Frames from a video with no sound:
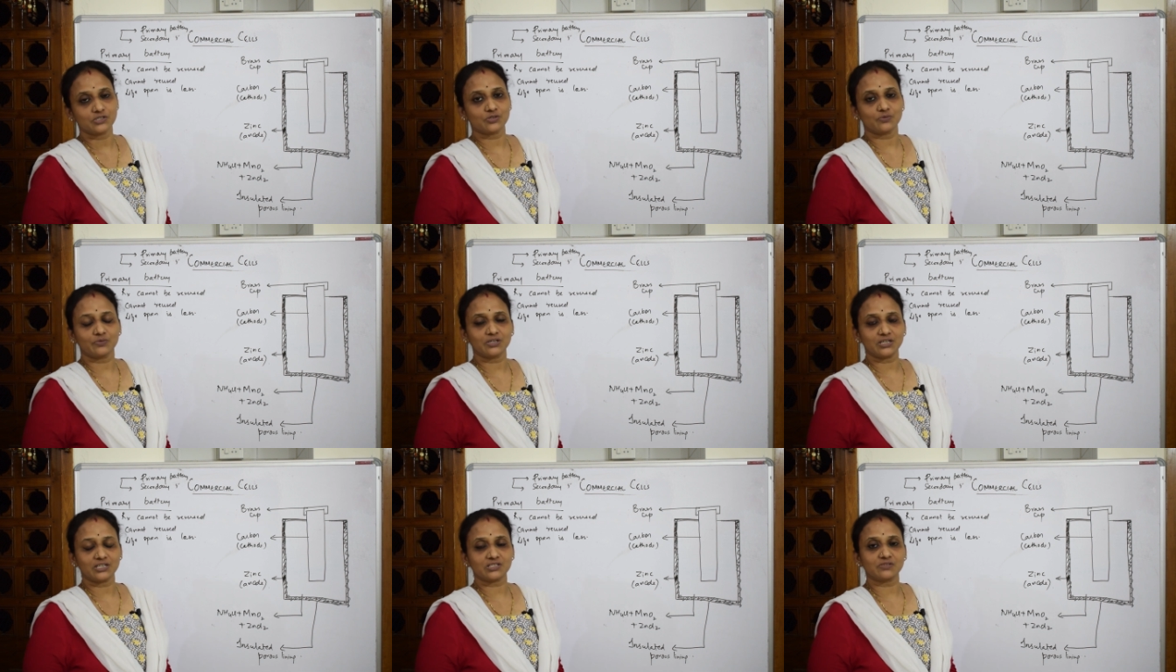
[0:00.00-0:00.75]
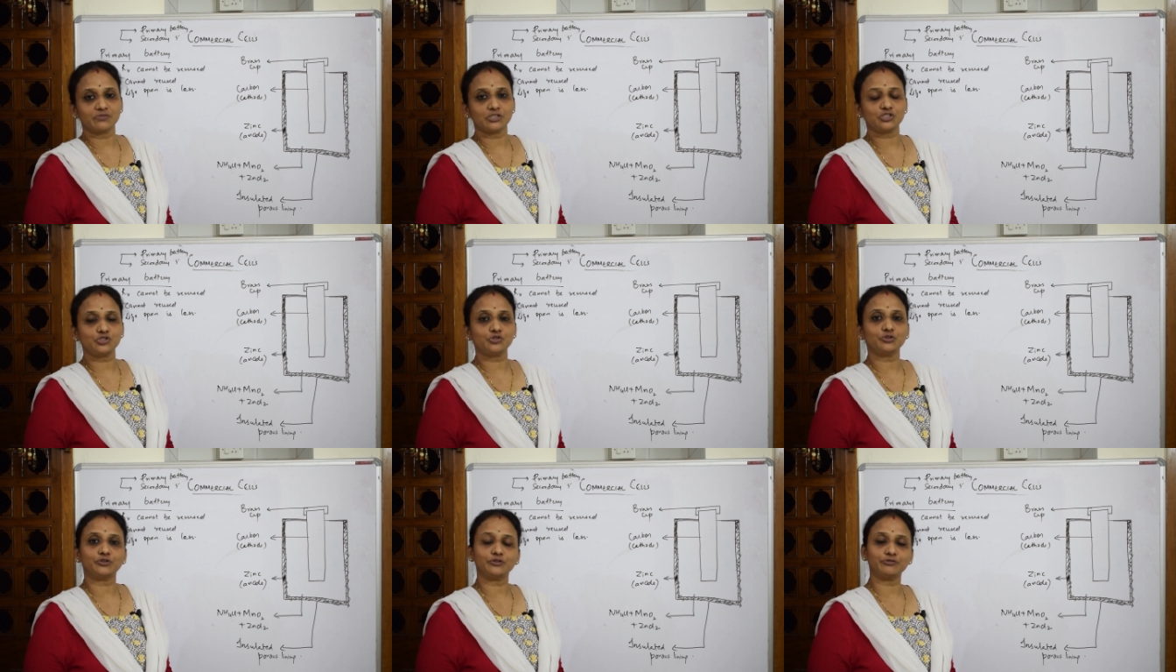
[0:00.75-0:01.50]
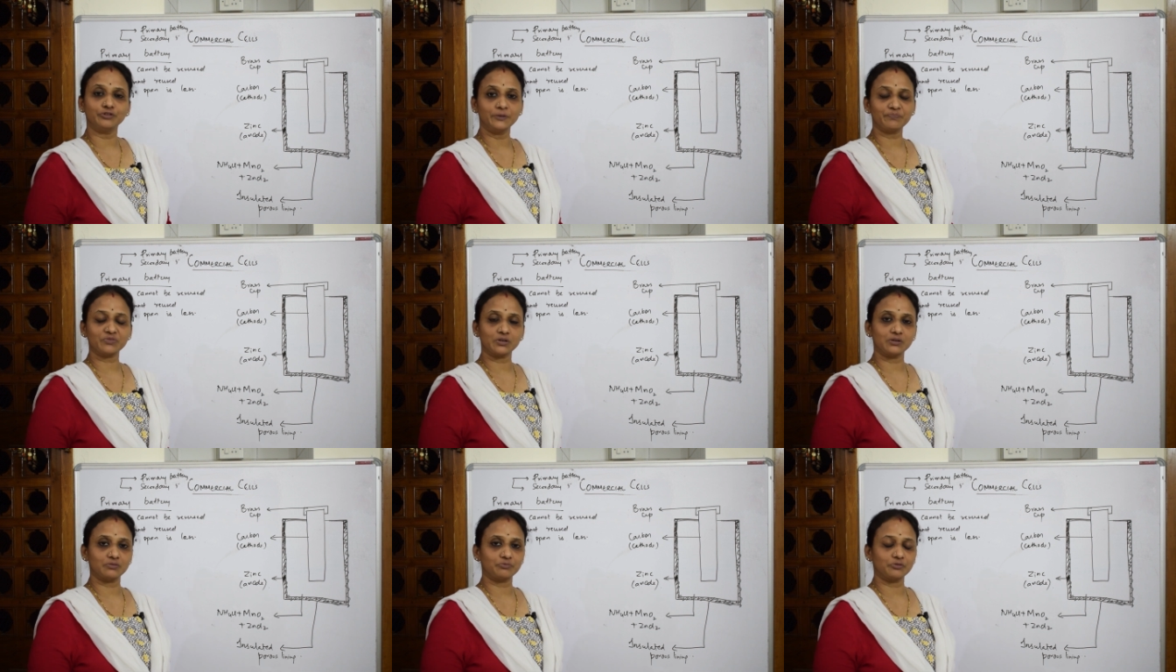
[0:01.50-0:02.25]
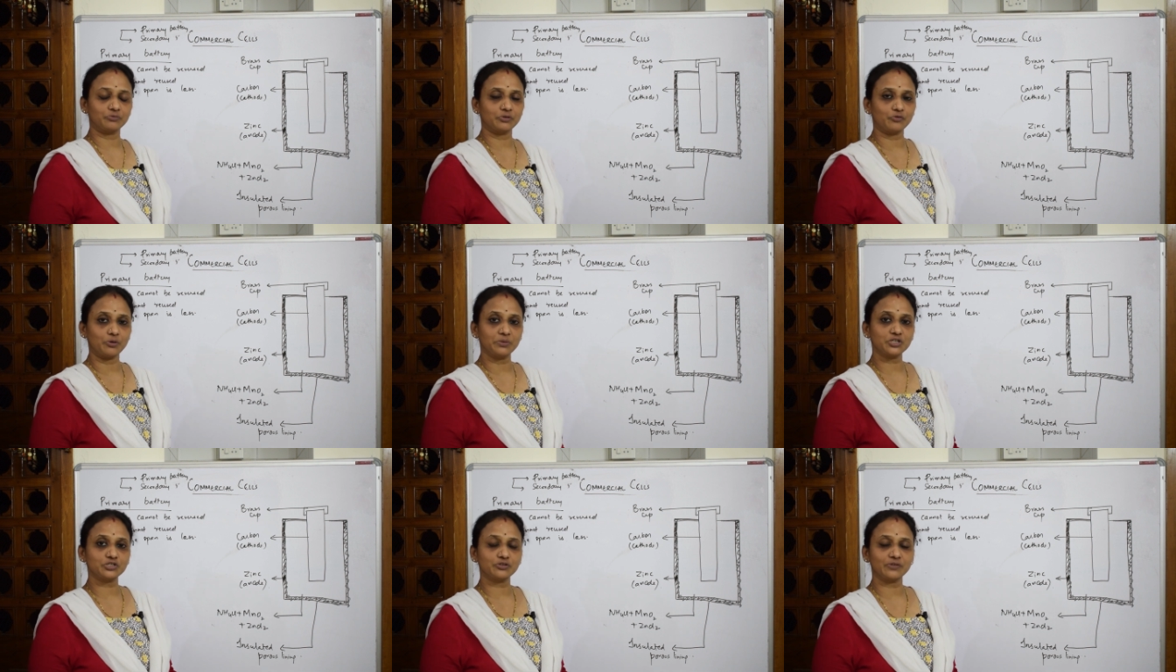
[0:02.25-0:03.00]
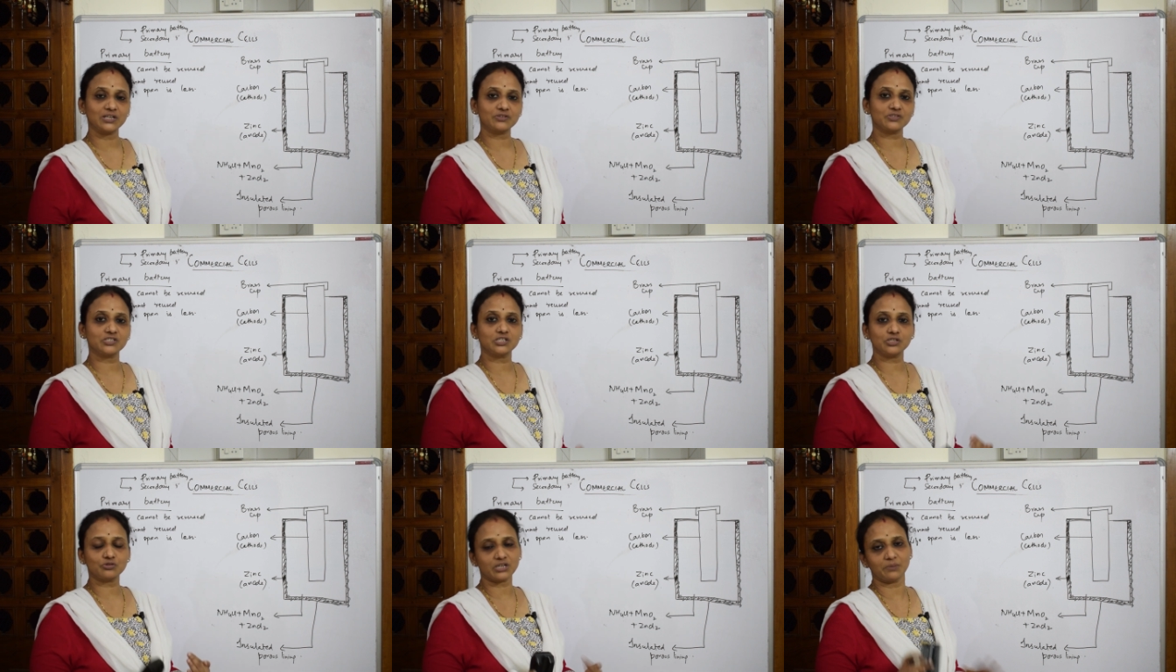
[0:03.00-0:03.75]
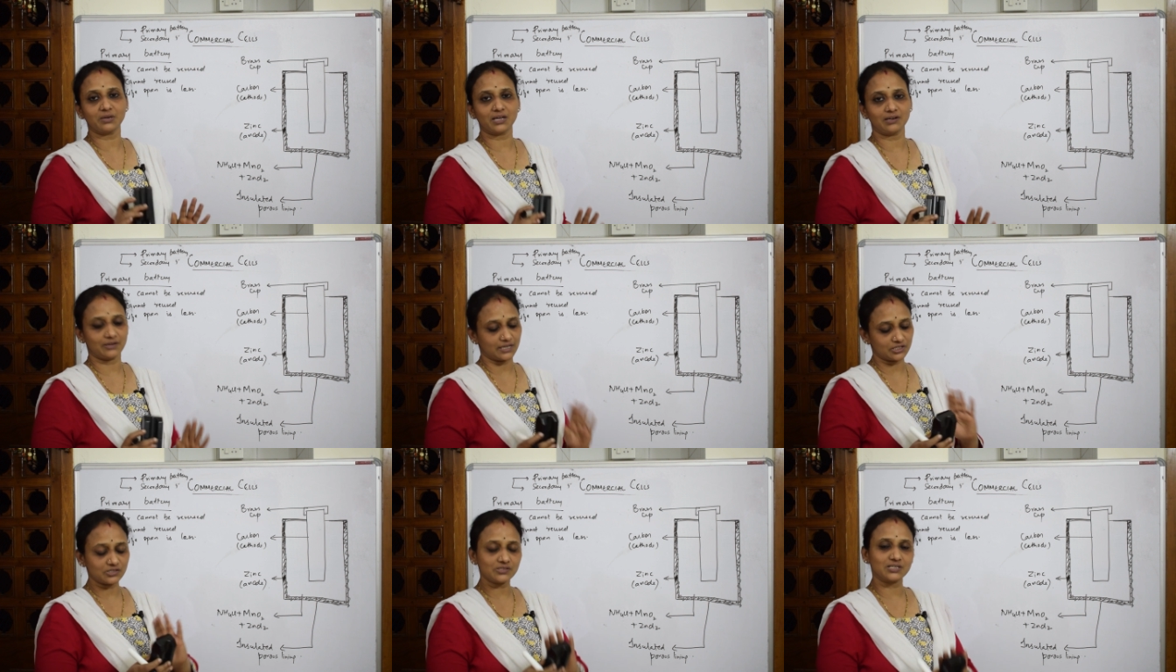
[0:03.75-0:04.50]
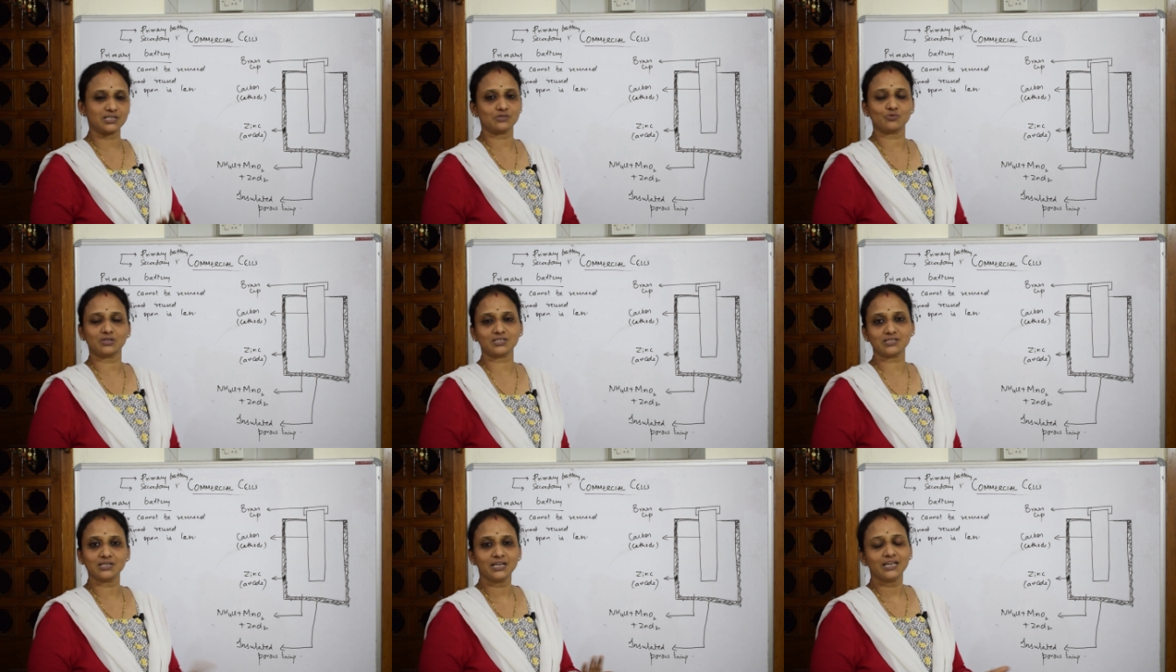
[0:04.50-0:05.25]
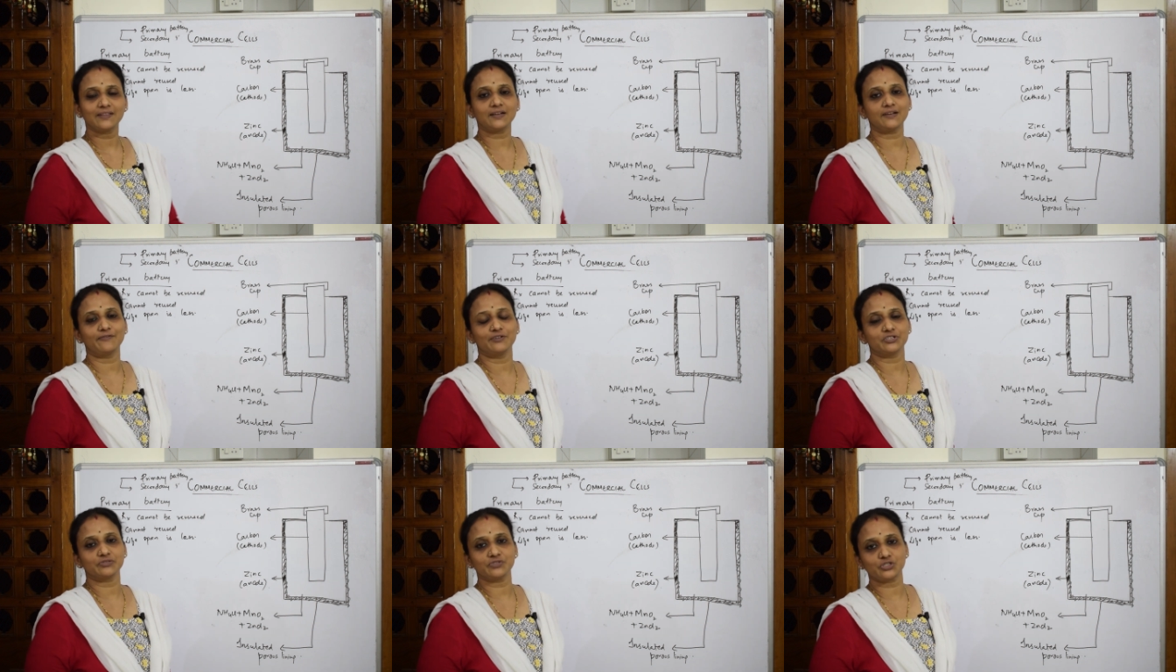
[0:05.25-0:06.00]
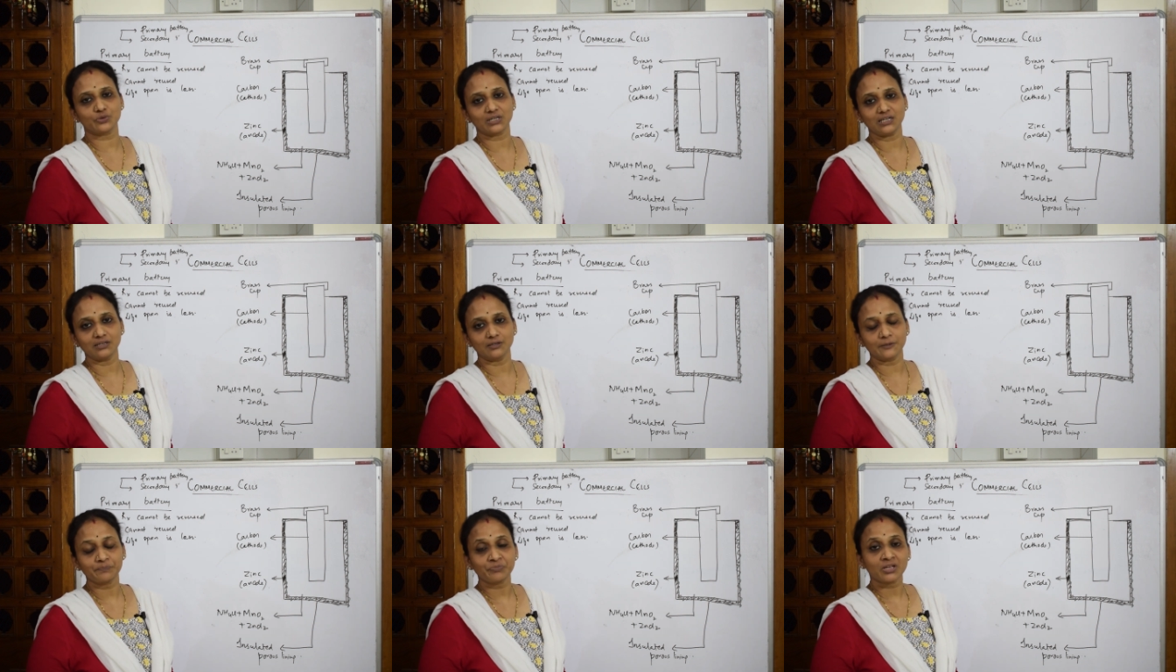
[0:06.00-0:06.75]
So it is a virtue of the formation of electricity through chemical reactions. That is what is the definition which you can learn.